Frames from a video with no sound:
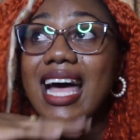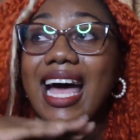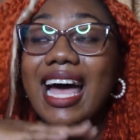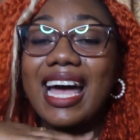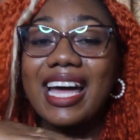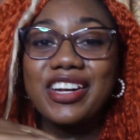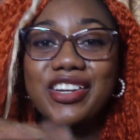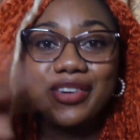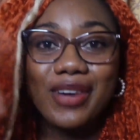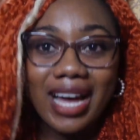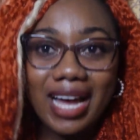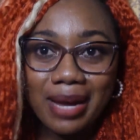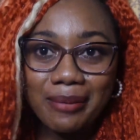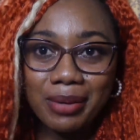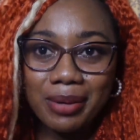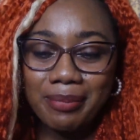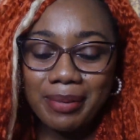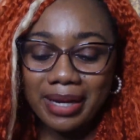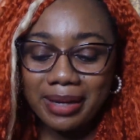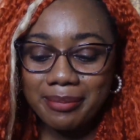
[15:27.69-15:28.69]
And you
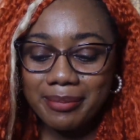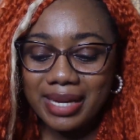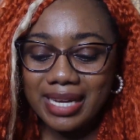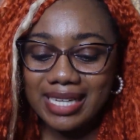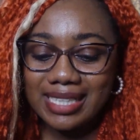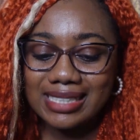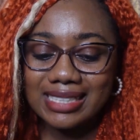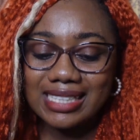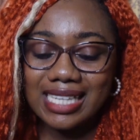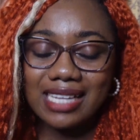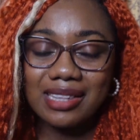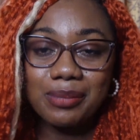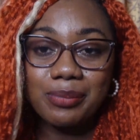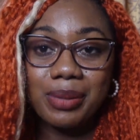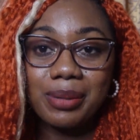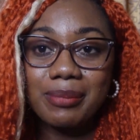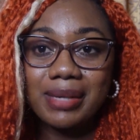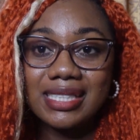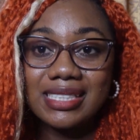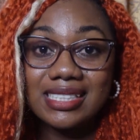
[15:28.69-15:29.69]
hyperpigment, and the
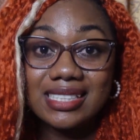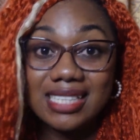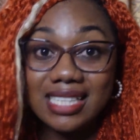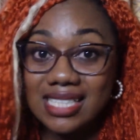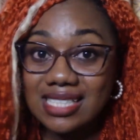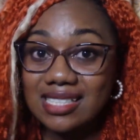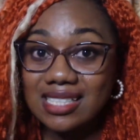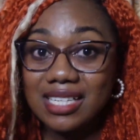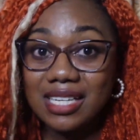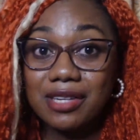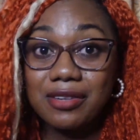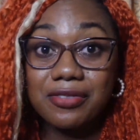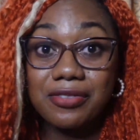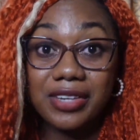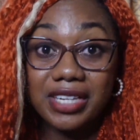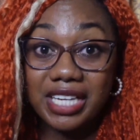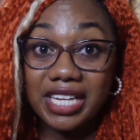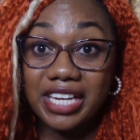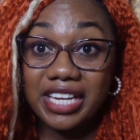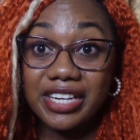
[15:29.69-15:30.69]
pigment stays there for
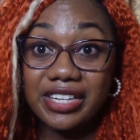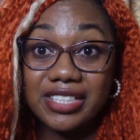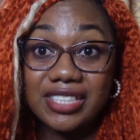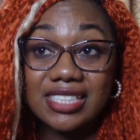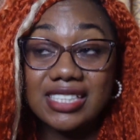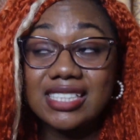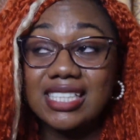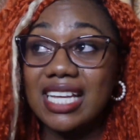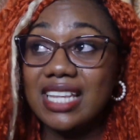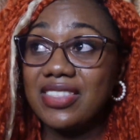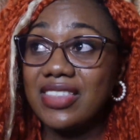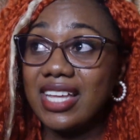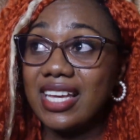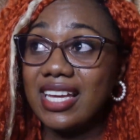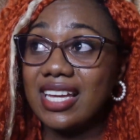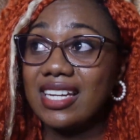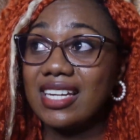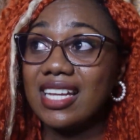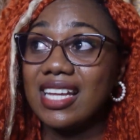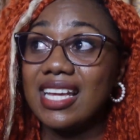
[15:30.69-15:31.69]
years, and
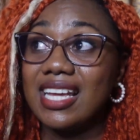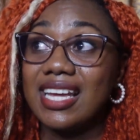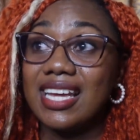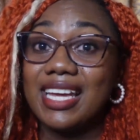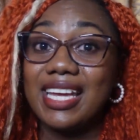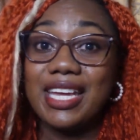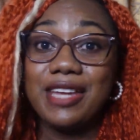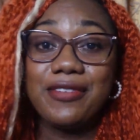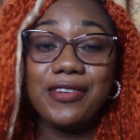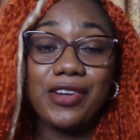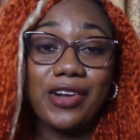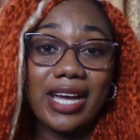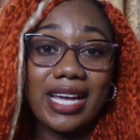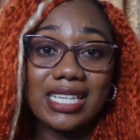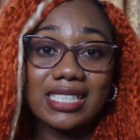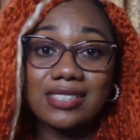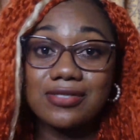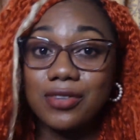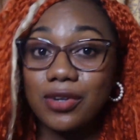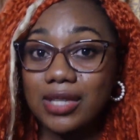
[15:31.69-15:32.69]
then if you're not
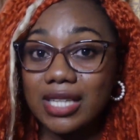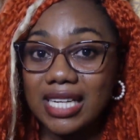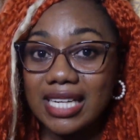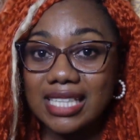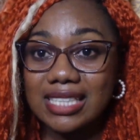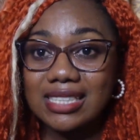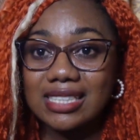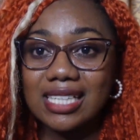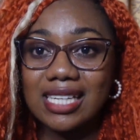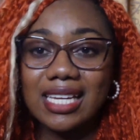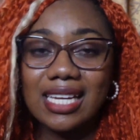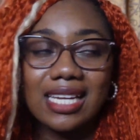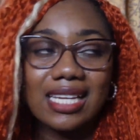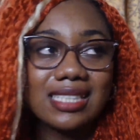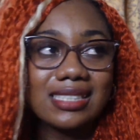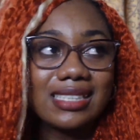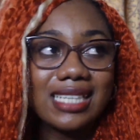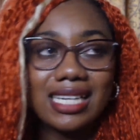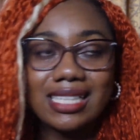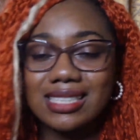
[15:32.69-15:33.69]

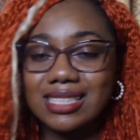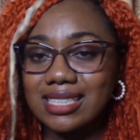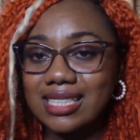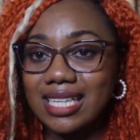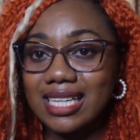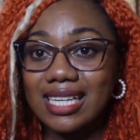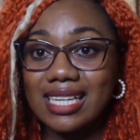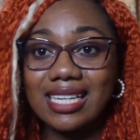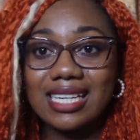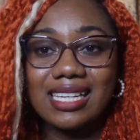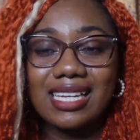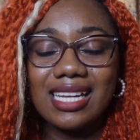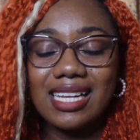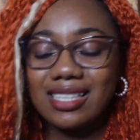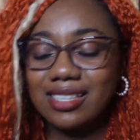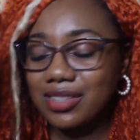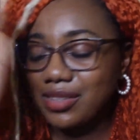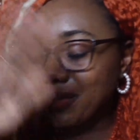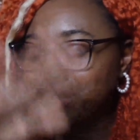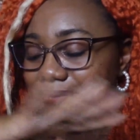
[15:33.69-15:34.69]
exfoliating, dead skin, and
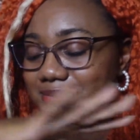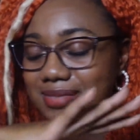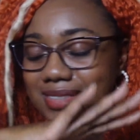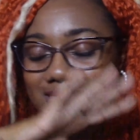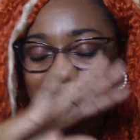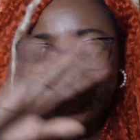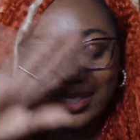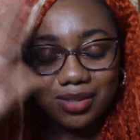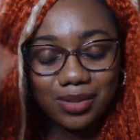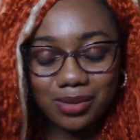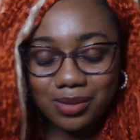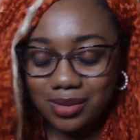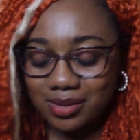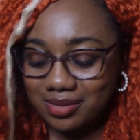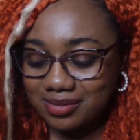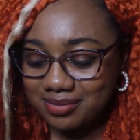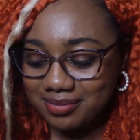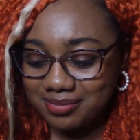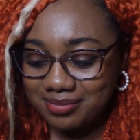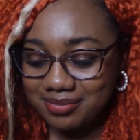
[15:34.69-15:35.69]
you know, it's a
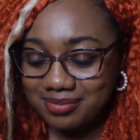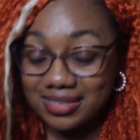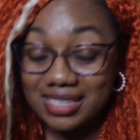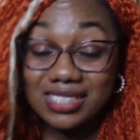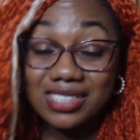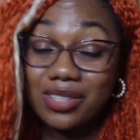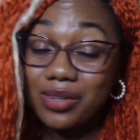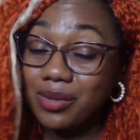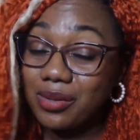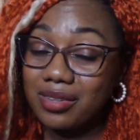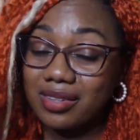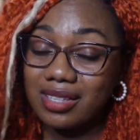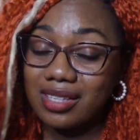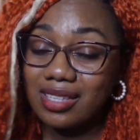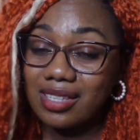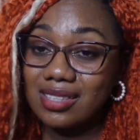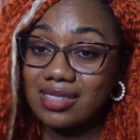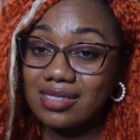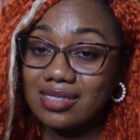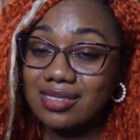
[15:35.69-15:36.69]
whole thing,
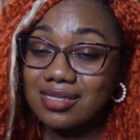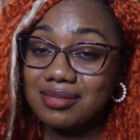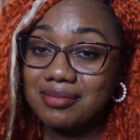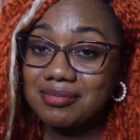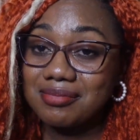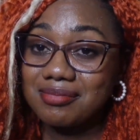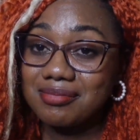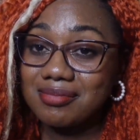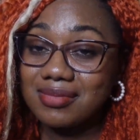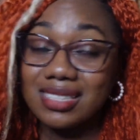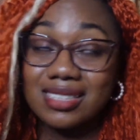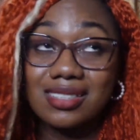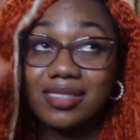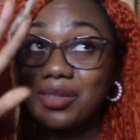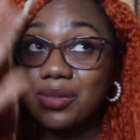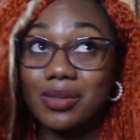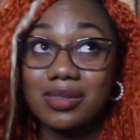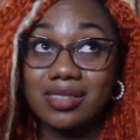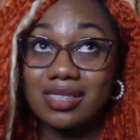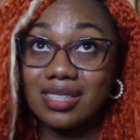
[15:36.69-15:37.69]
guys. It's a
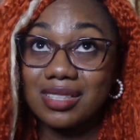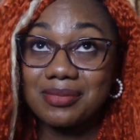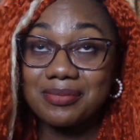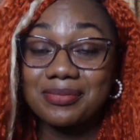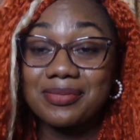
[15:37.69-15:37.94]
whole thing.